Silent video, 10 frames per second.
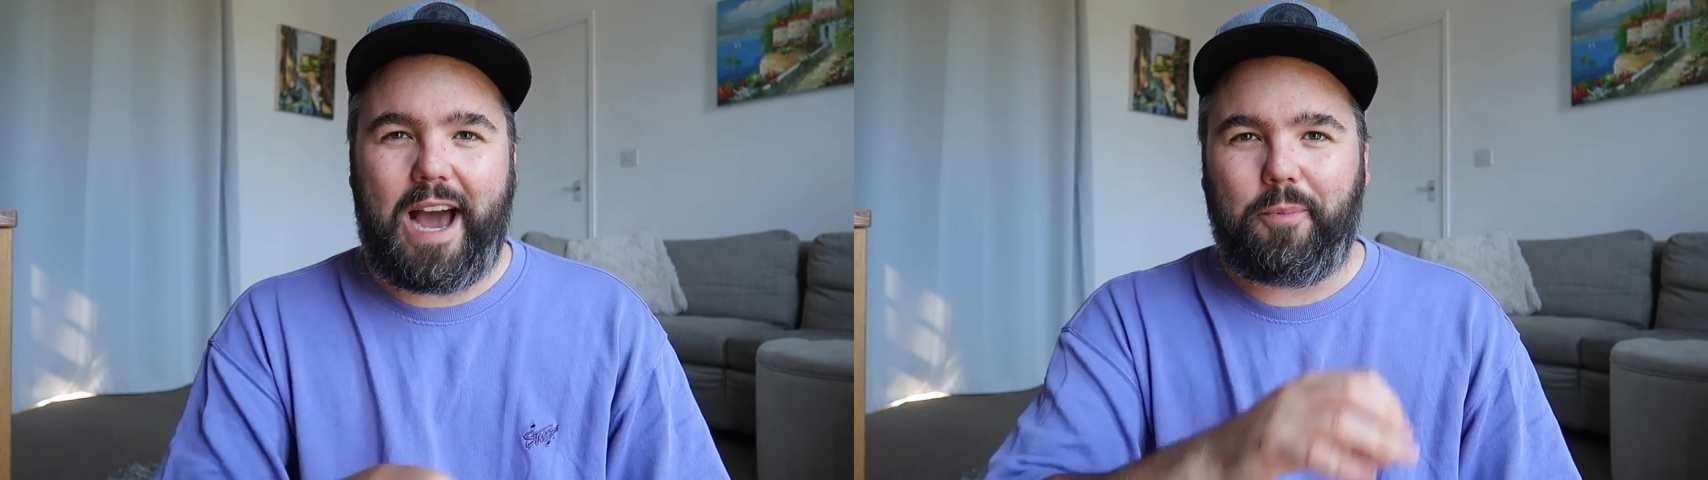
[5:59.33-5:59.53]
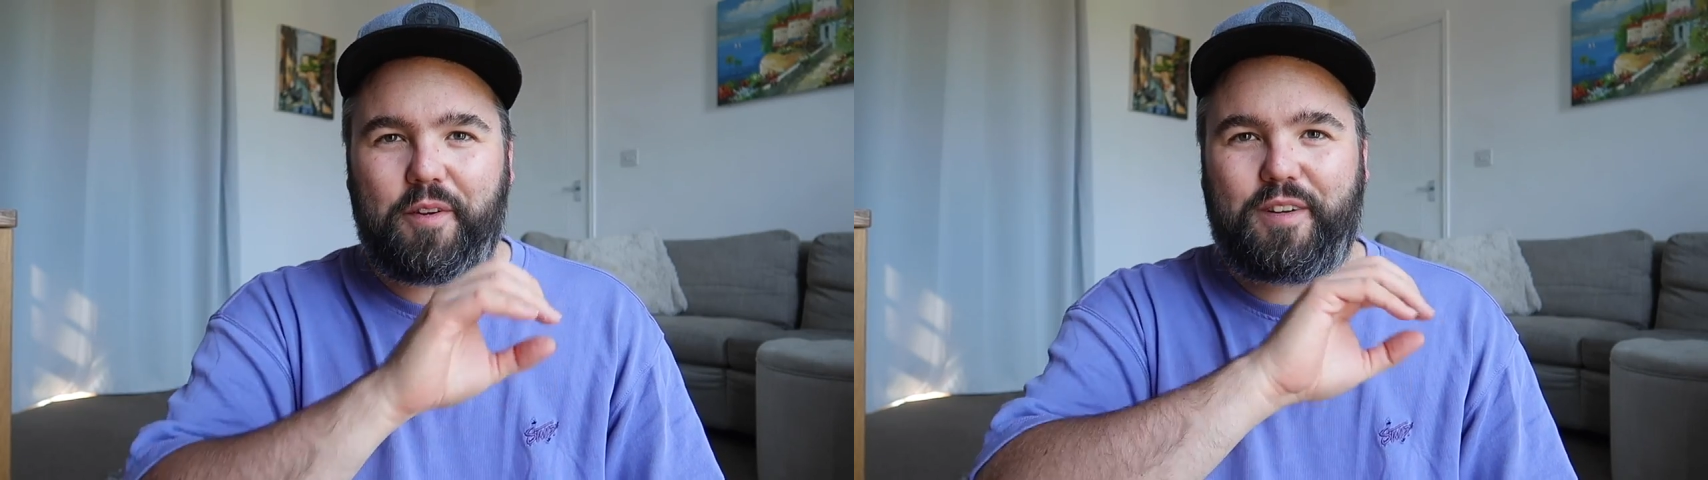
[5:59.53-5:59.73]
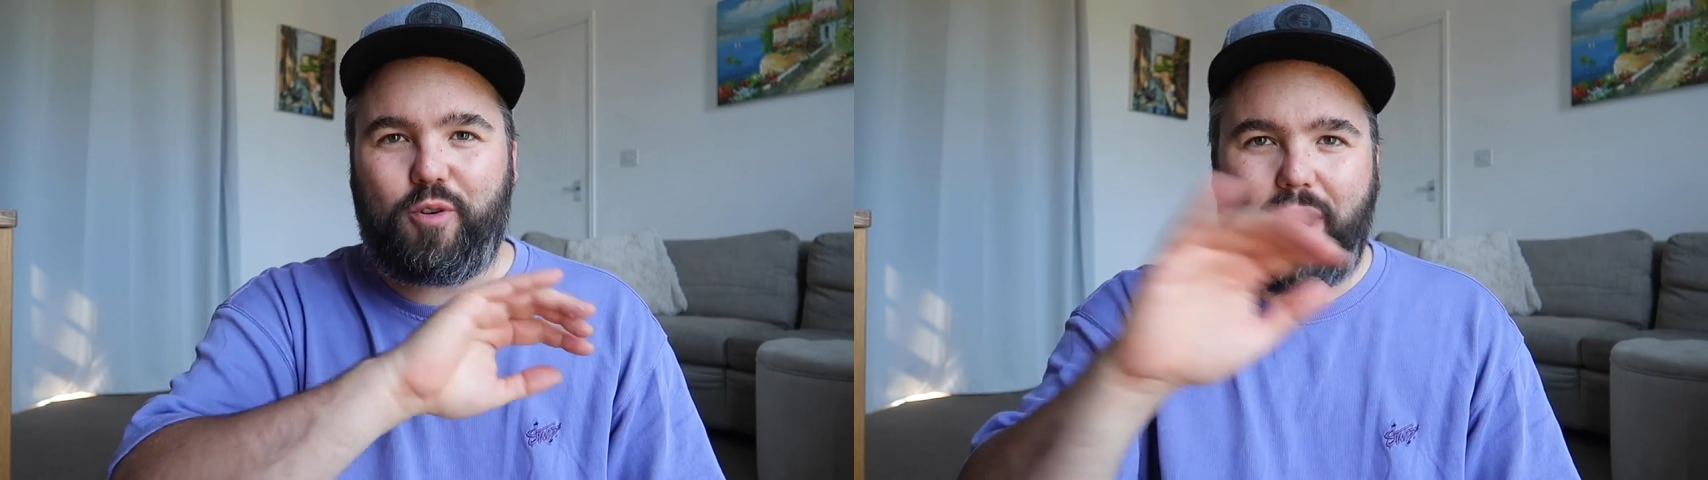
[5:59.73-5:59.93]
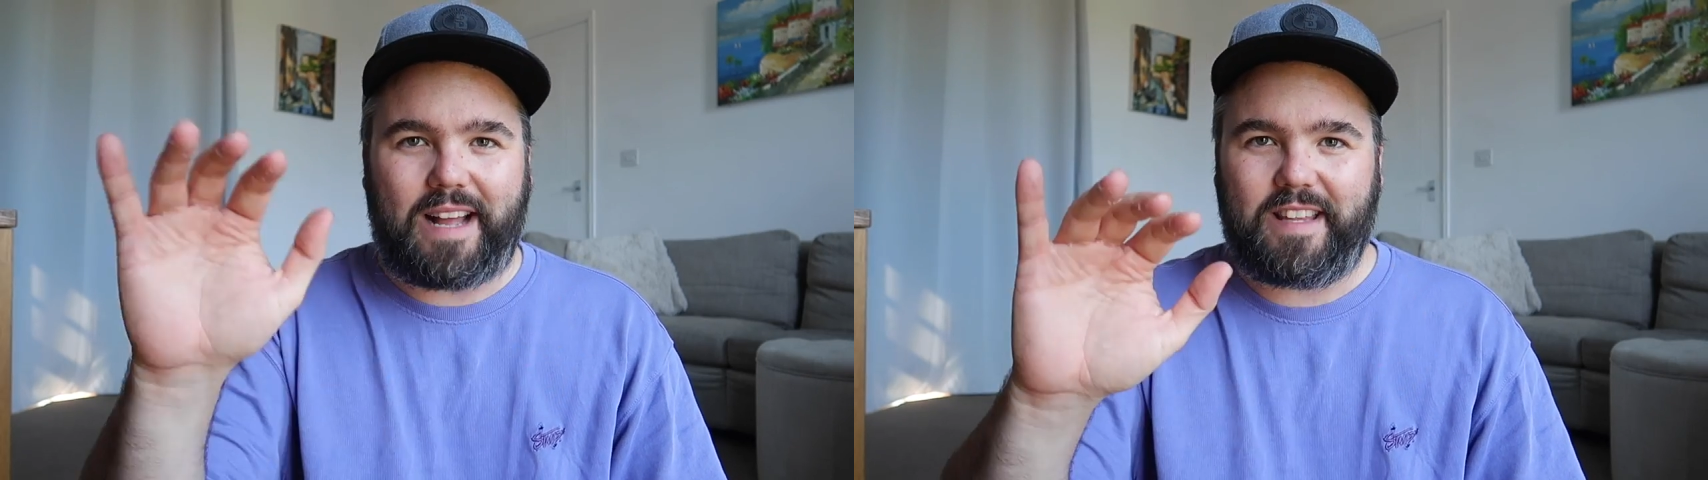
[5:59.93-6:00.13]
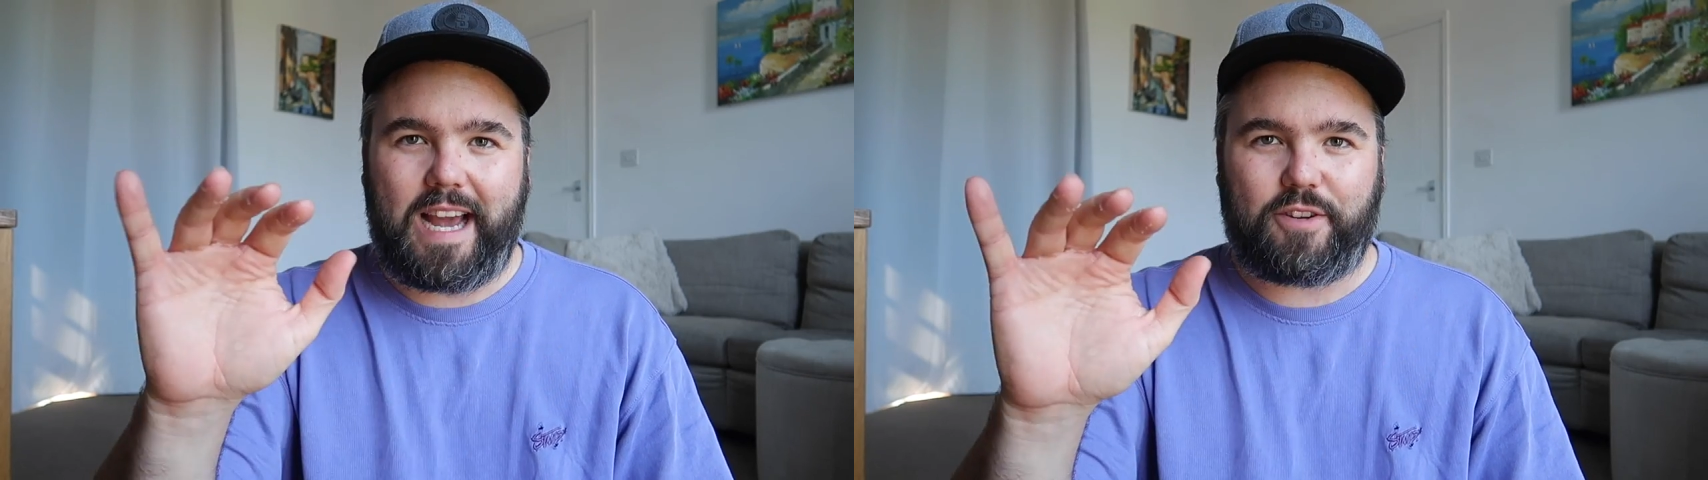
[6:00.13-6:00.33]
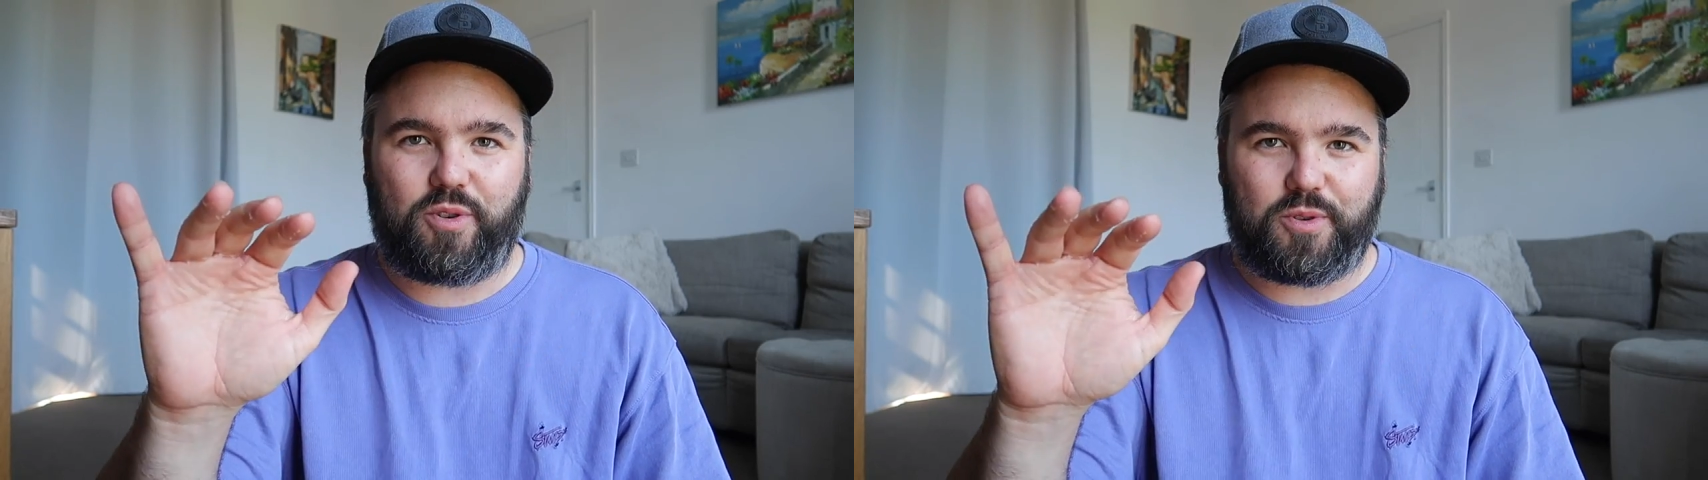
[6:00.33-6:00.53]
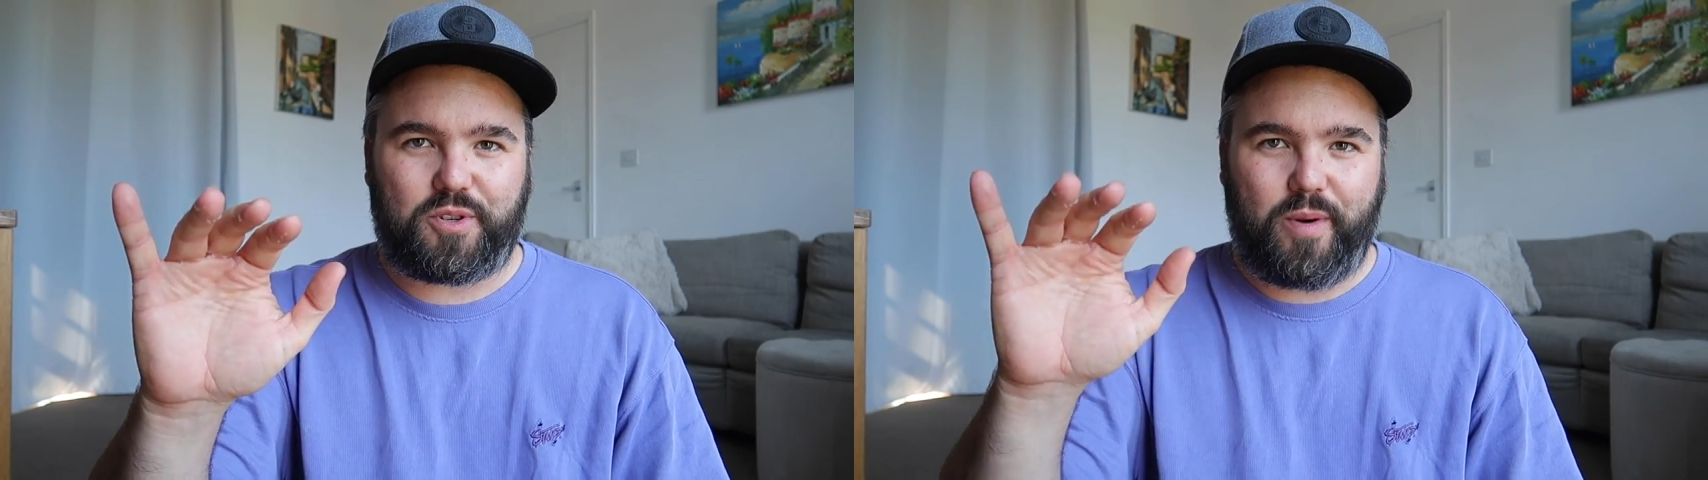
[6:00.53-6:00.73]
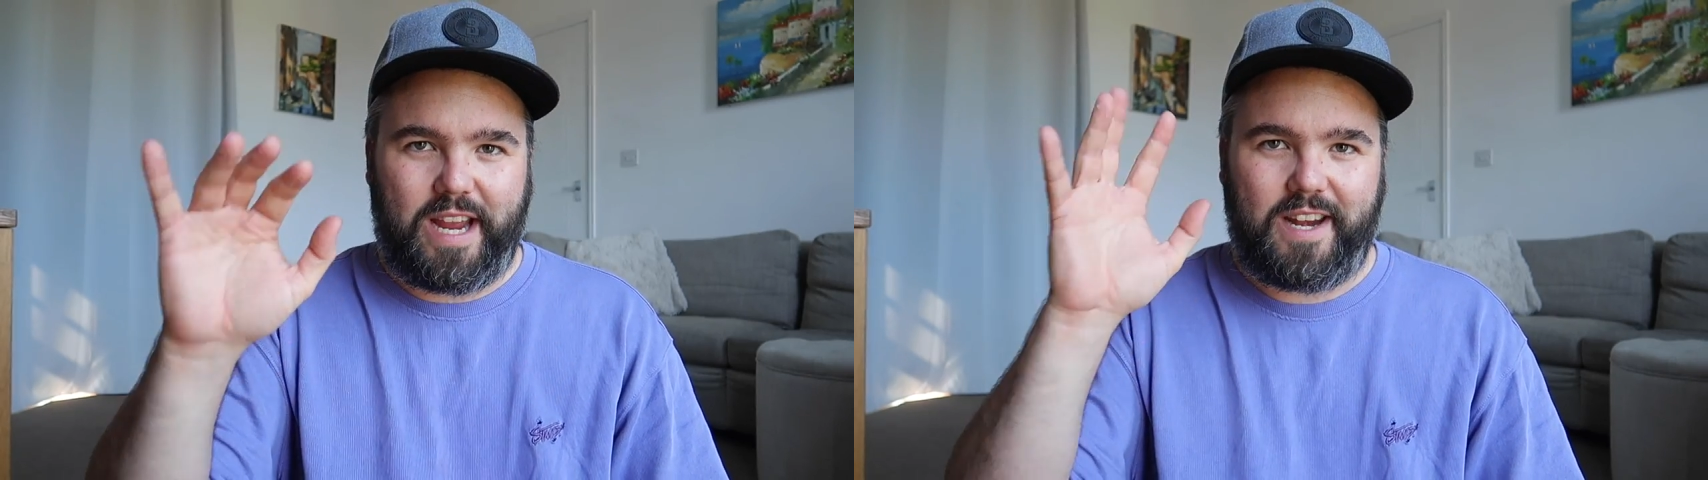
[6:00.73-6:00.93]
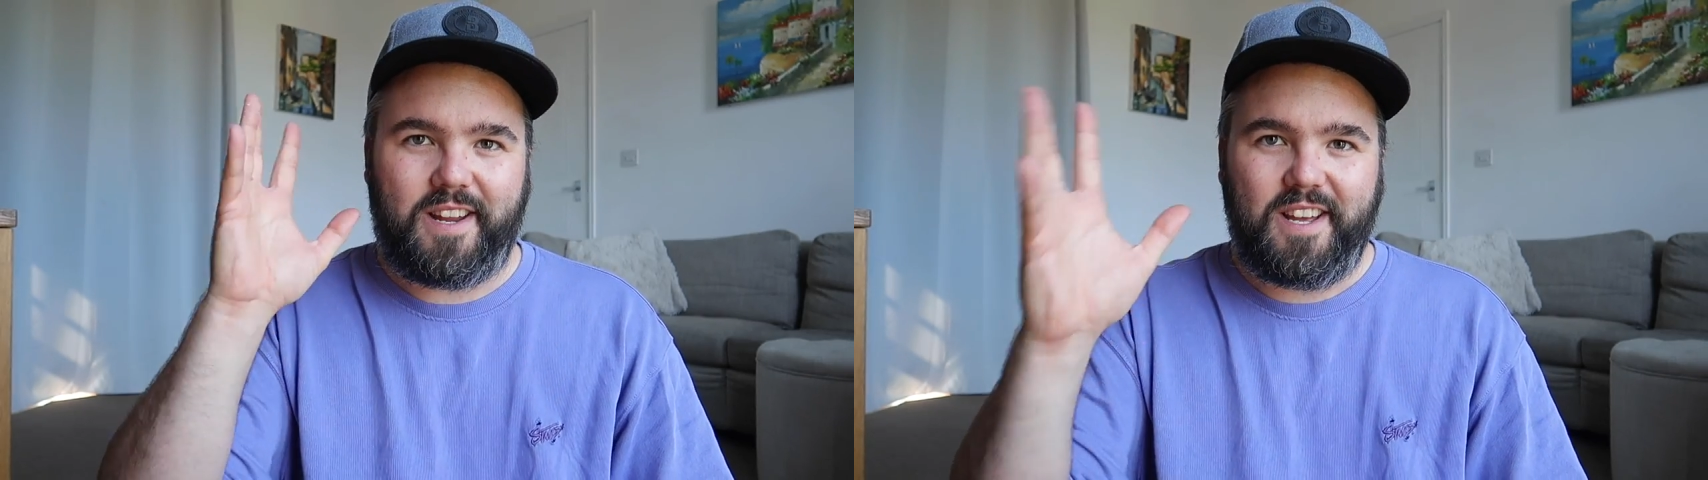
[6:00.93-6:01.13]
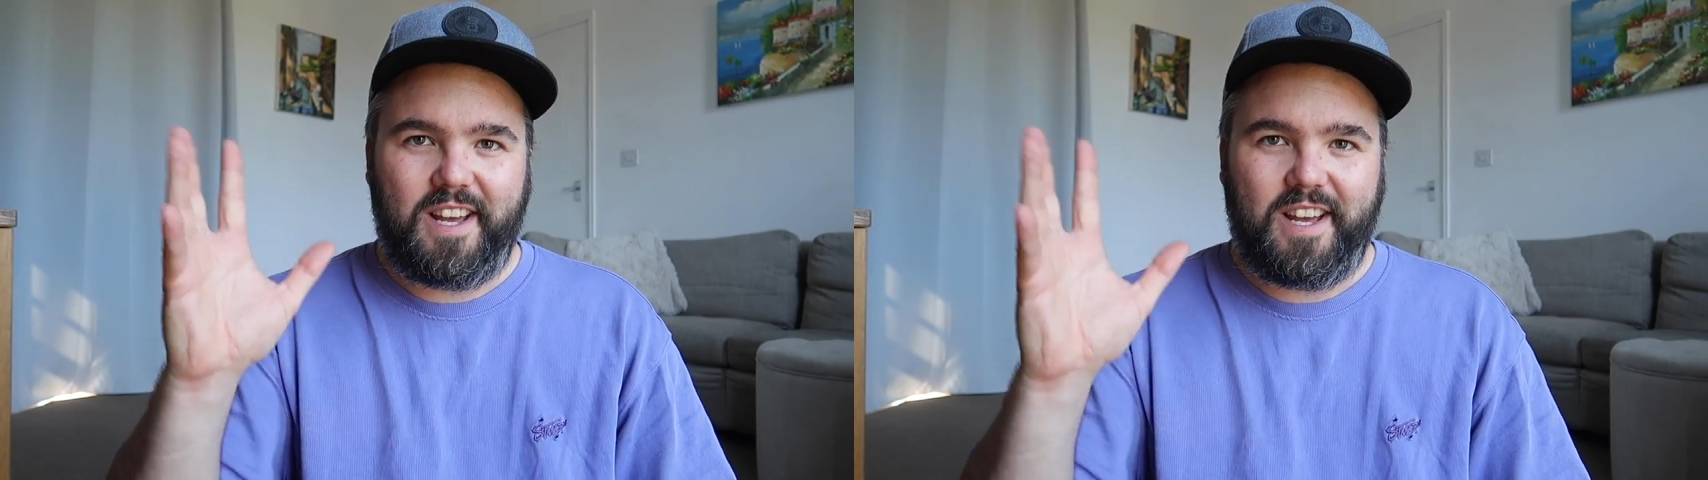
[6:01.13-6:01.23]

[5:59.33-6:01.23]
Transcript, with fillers: I would have cracked the actual screen